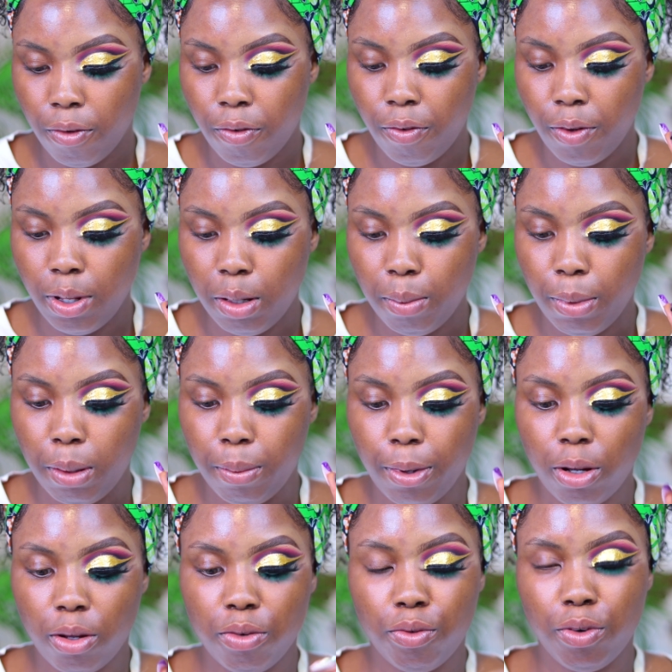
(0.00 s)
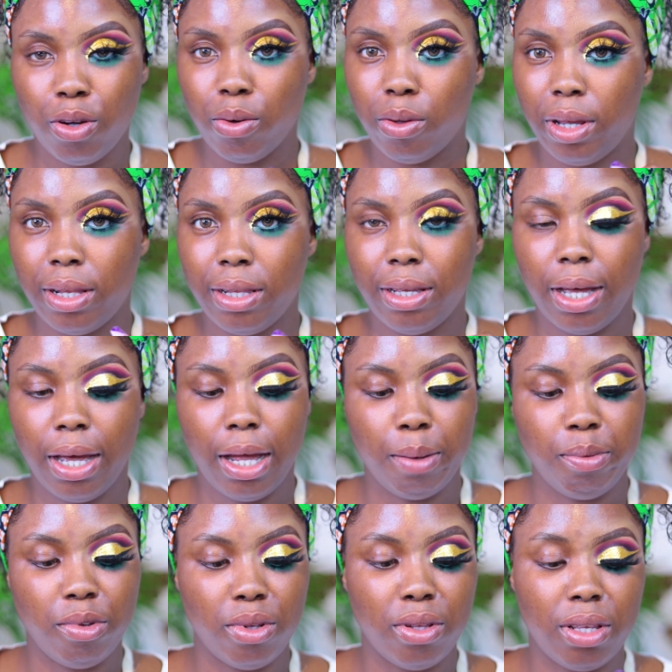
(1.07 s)
fill in my brows regularly. I
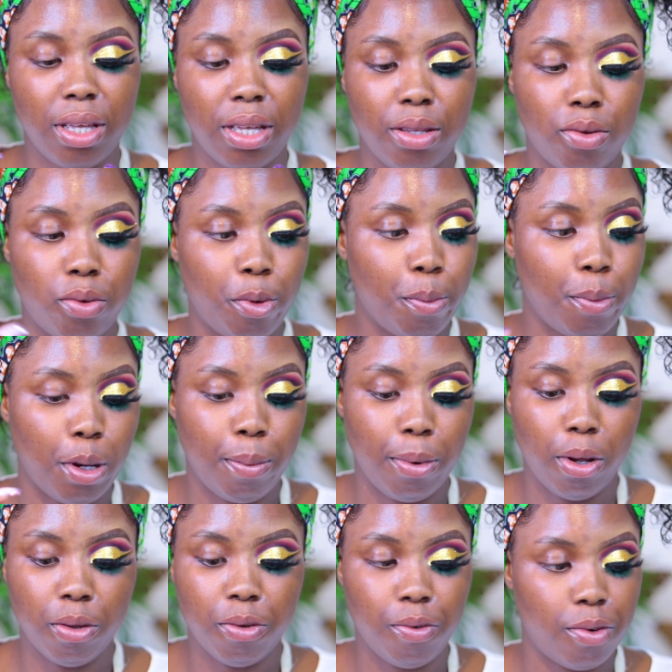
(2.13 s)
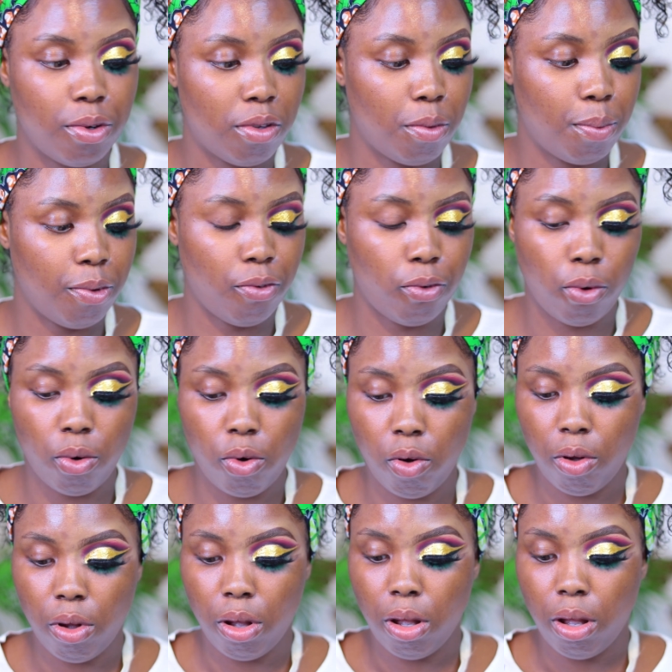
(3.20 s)
absolutely hate doing my brows first before
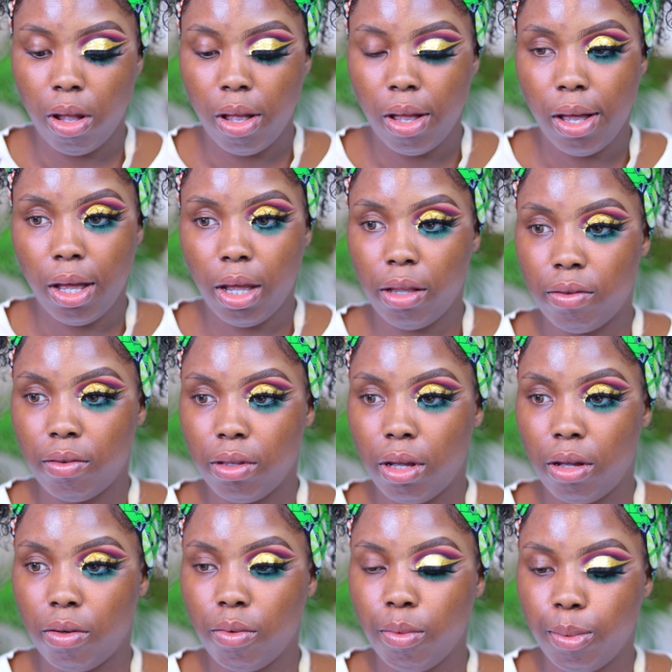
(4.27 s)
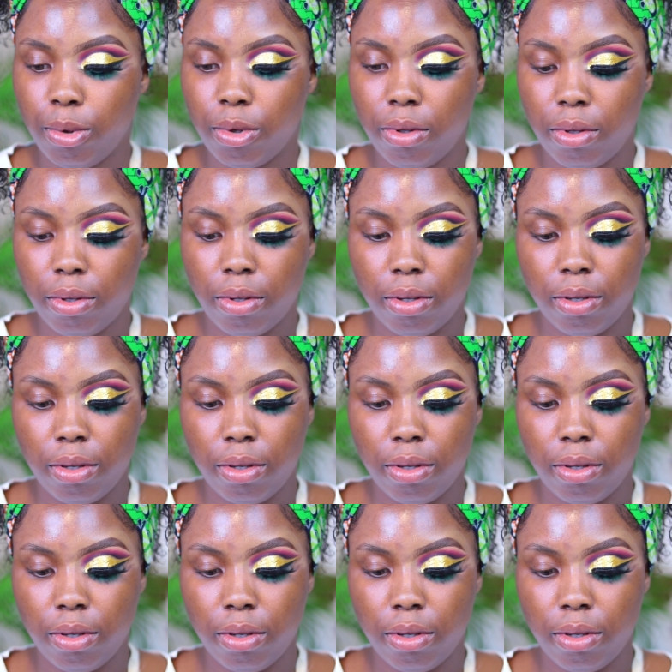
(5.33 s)
eyes now, but